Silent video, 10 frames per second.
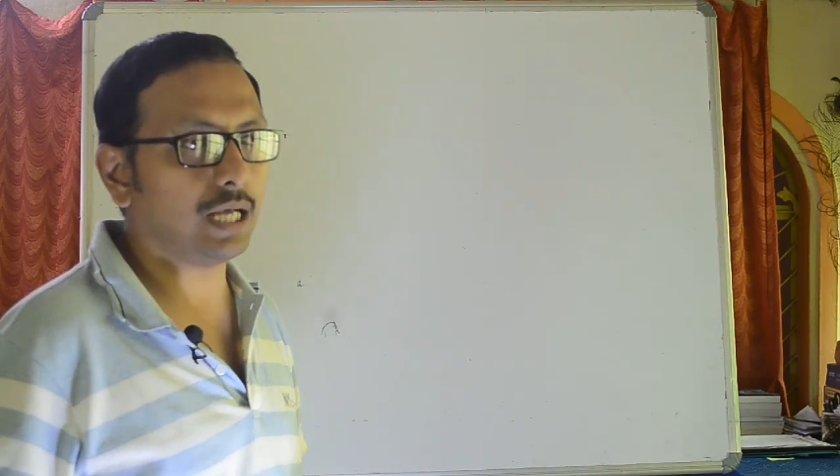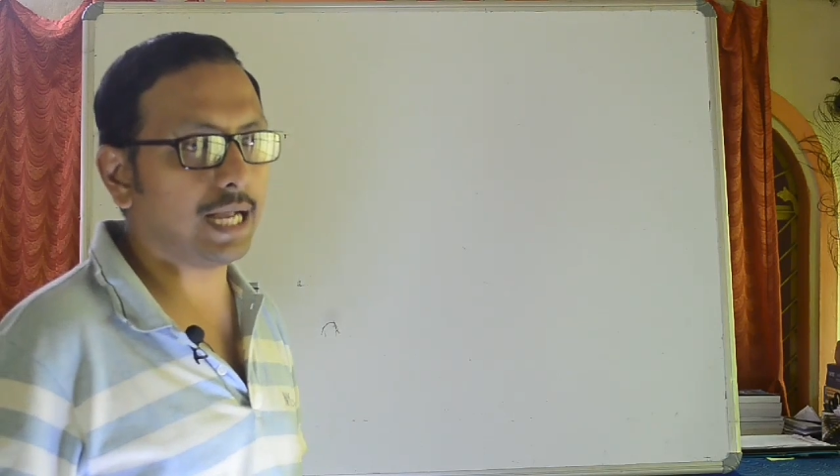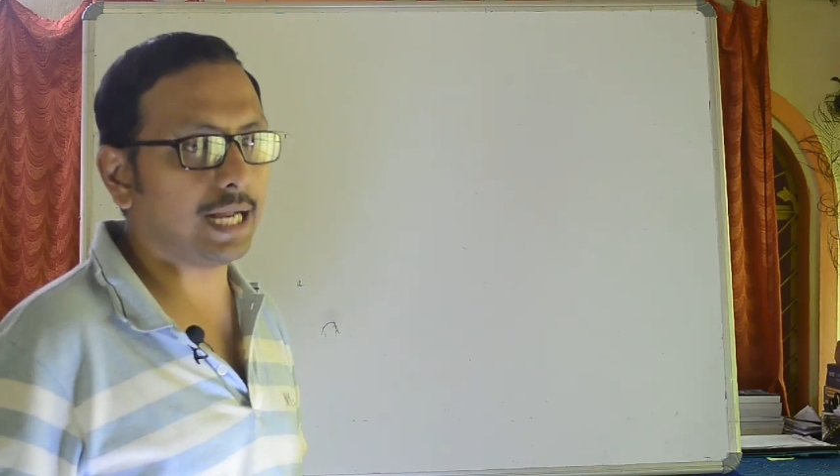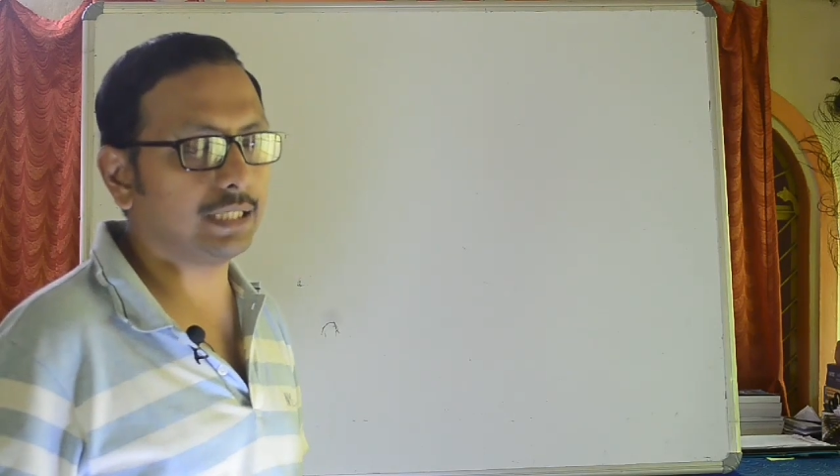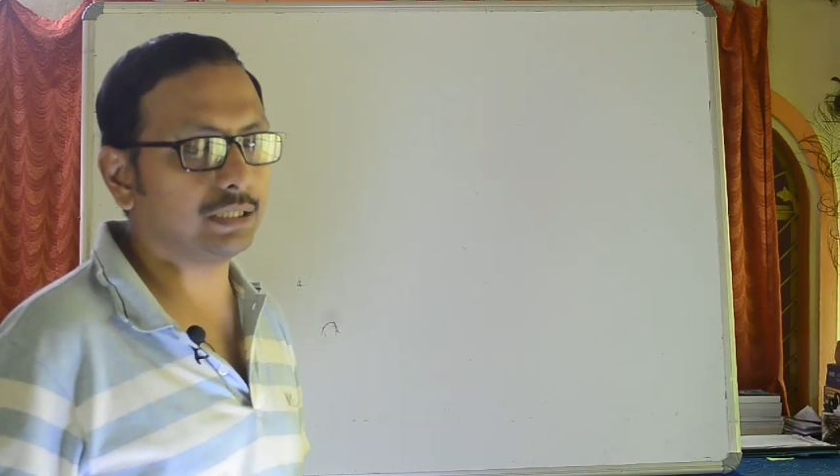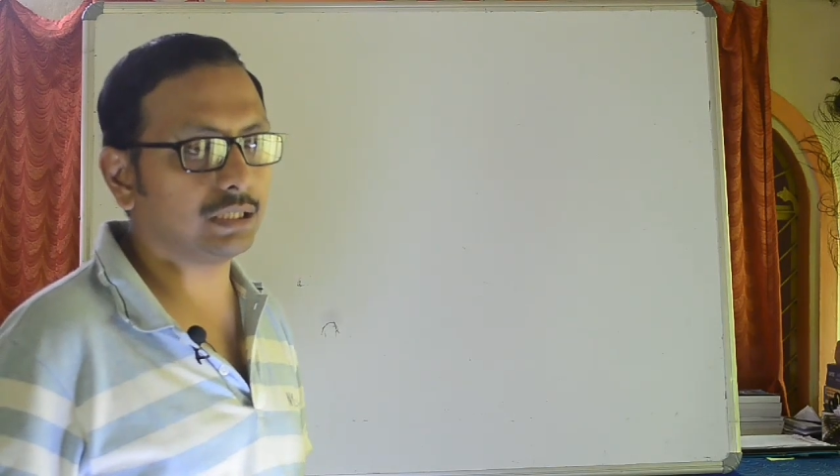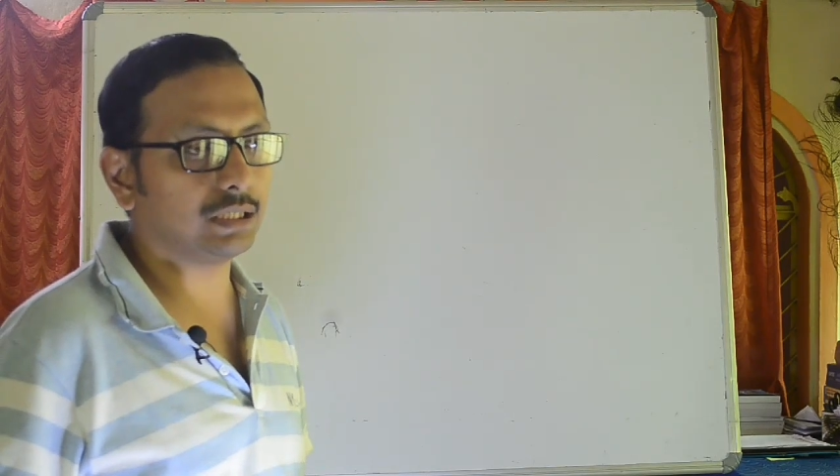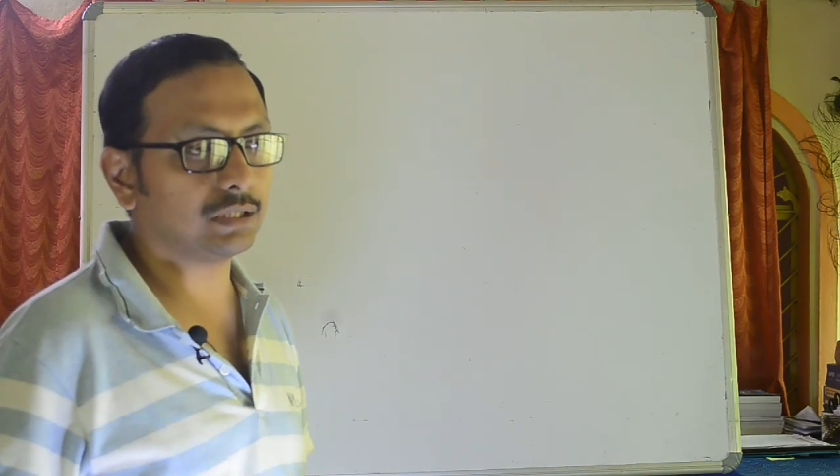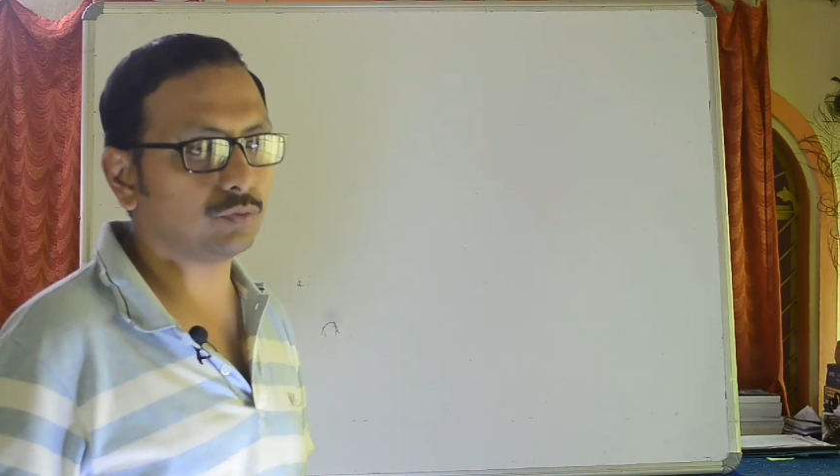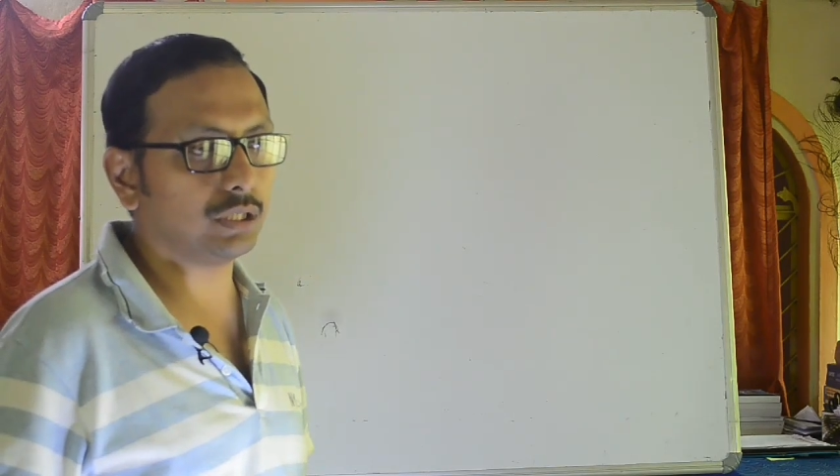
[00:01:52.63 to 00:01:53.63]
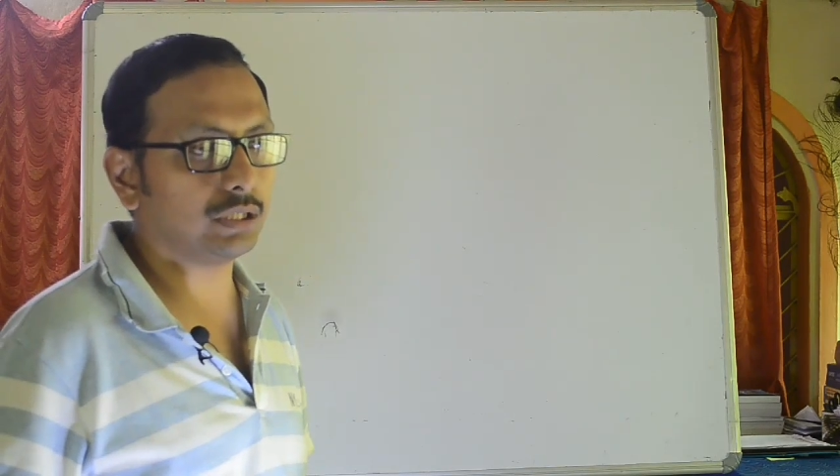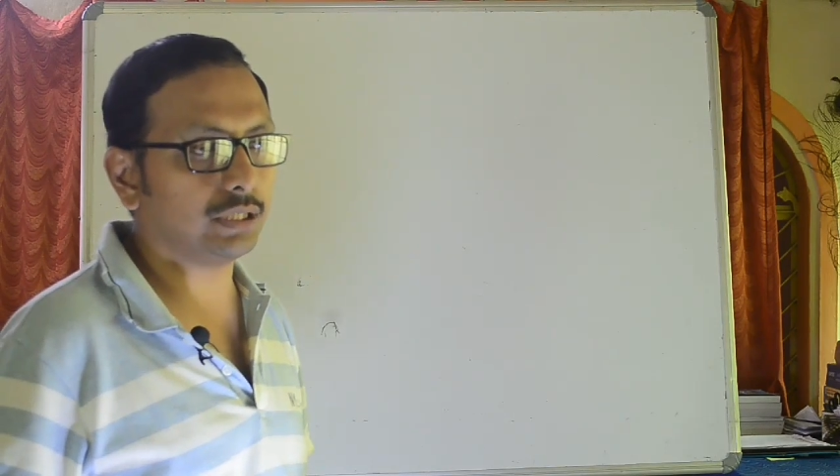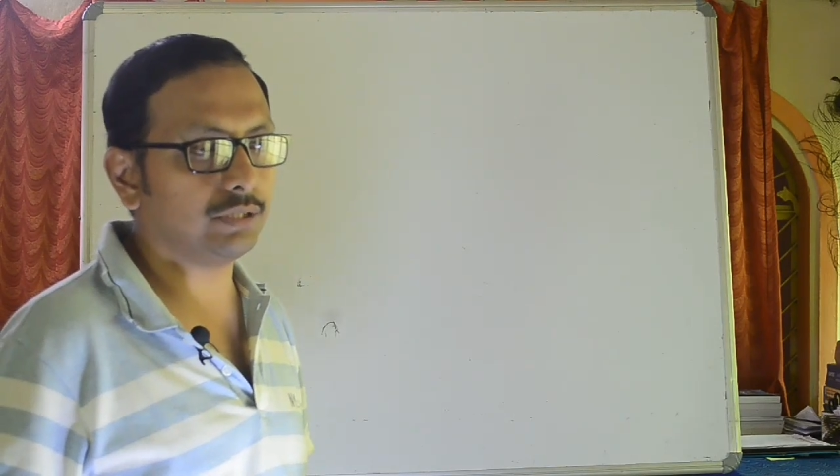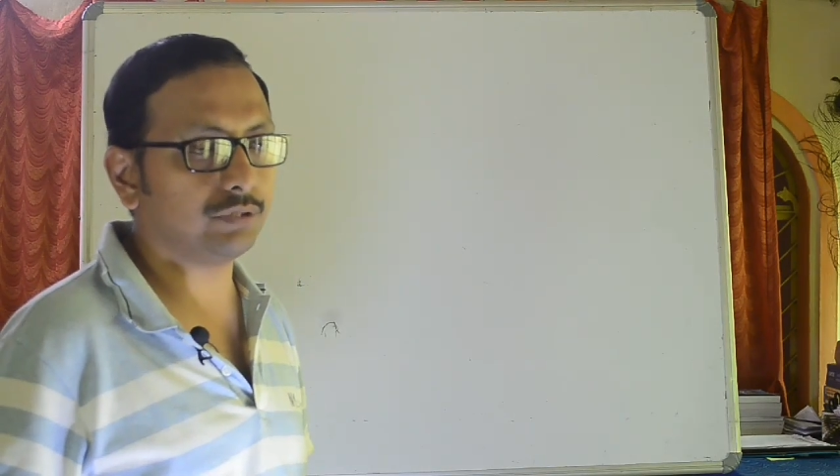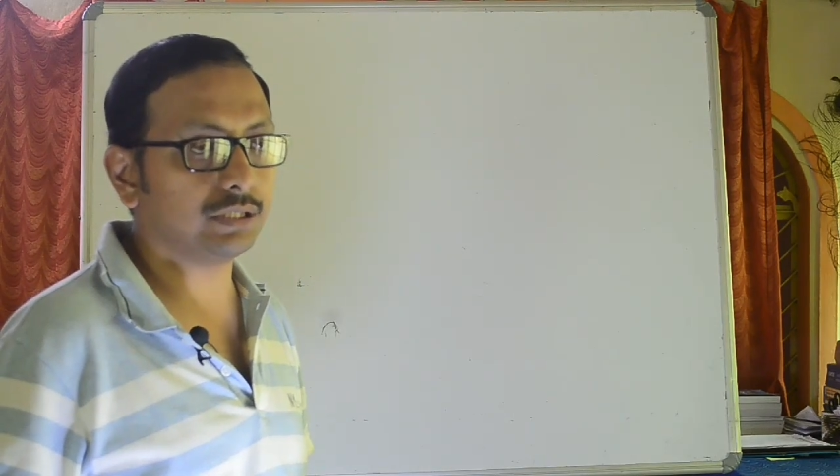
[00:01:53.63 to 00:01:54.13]
and
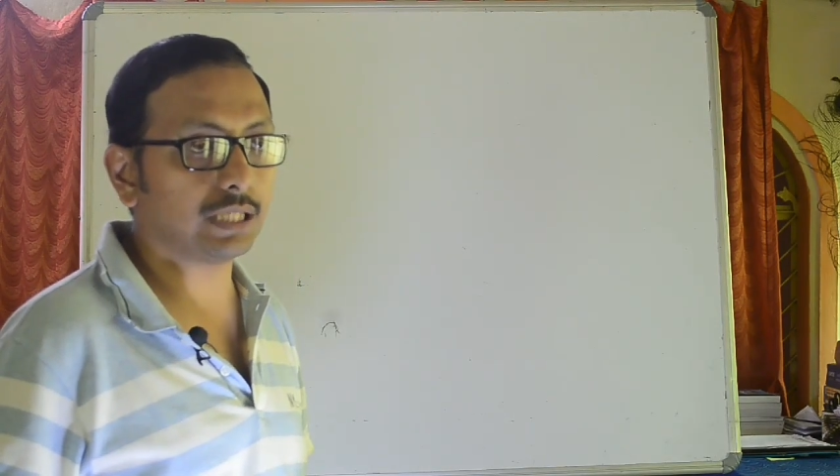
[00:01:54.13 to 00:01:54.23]
quantity which is